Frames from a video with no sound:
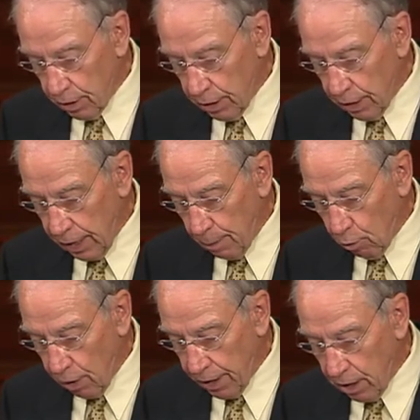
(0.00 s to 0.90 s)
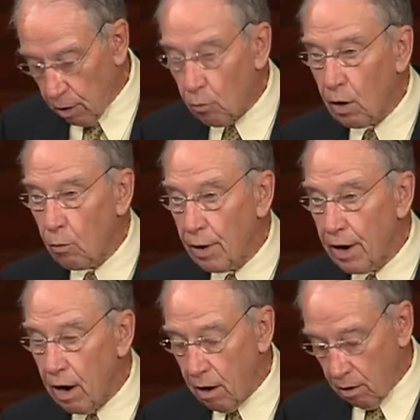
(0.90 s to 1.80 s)
elaborate on where we
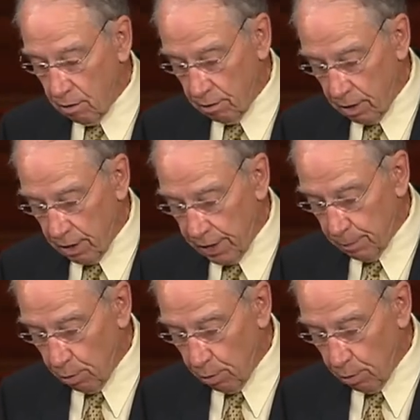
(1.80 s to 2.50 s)
are on that